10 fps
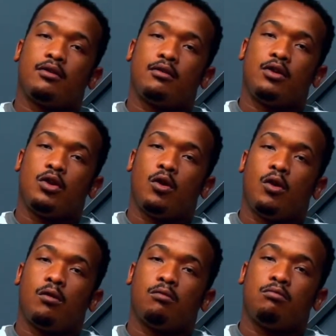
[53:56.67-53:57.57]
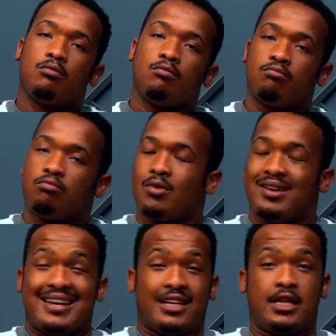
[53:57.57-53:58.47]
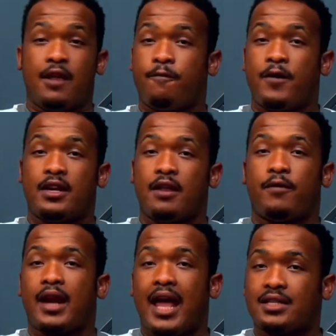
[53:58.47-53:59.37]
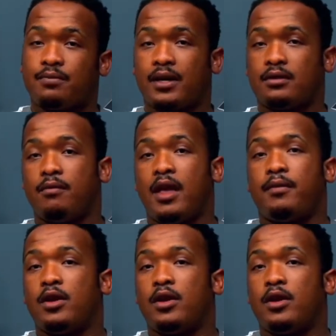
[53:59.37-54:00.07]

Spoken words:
you know, different aspects, maybe